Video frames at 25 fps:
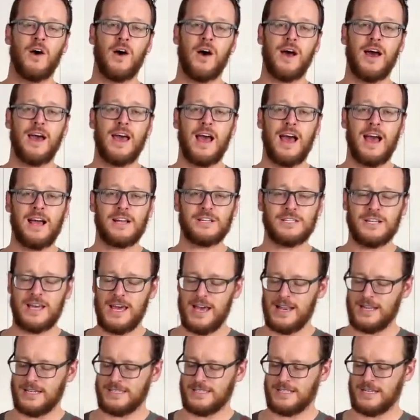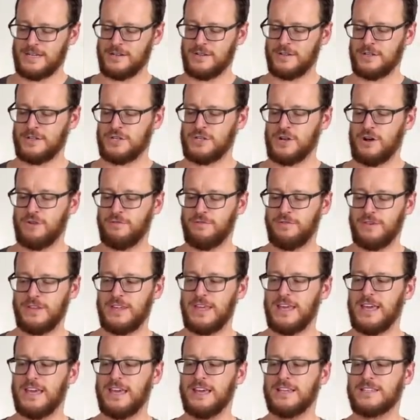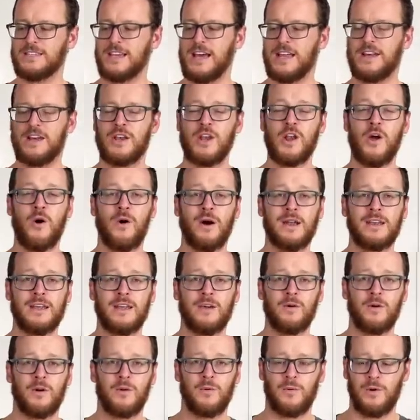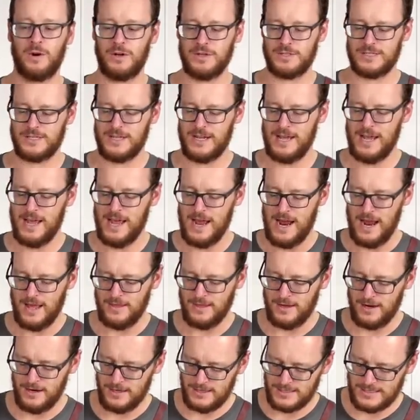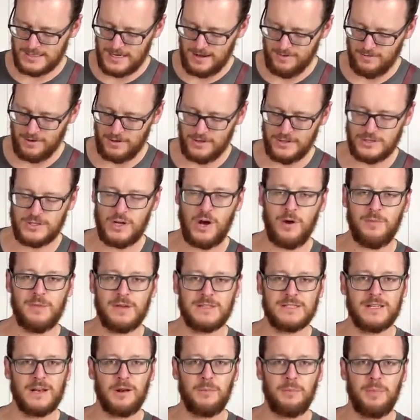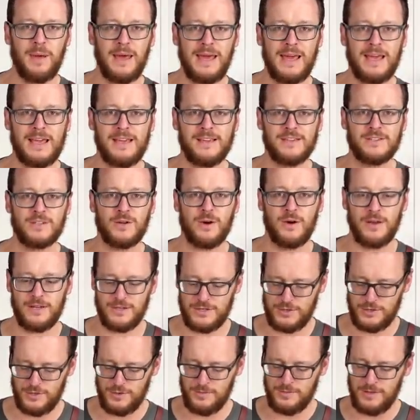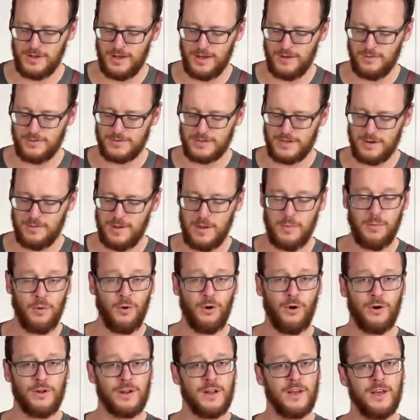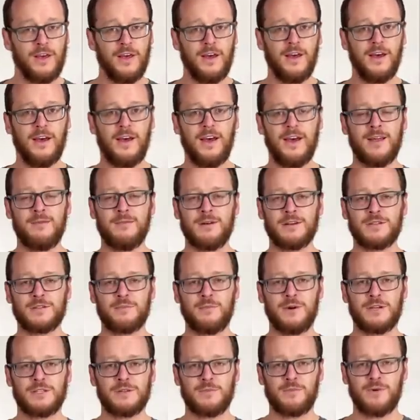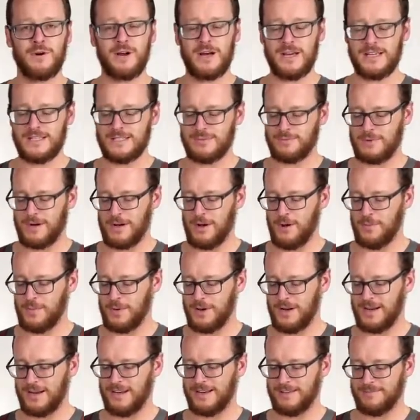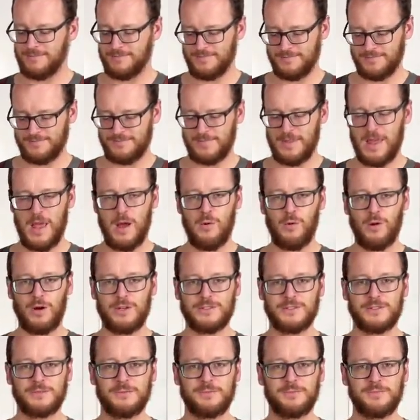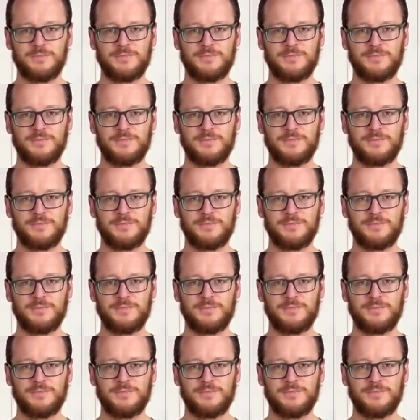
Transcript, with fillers: I actually had it sitting on the shelf for years, had no idea what it was. And then I discovered on the top there's a little P, so I assumed that it was gonna be a port. And much to my surprise, when I opened it, it was.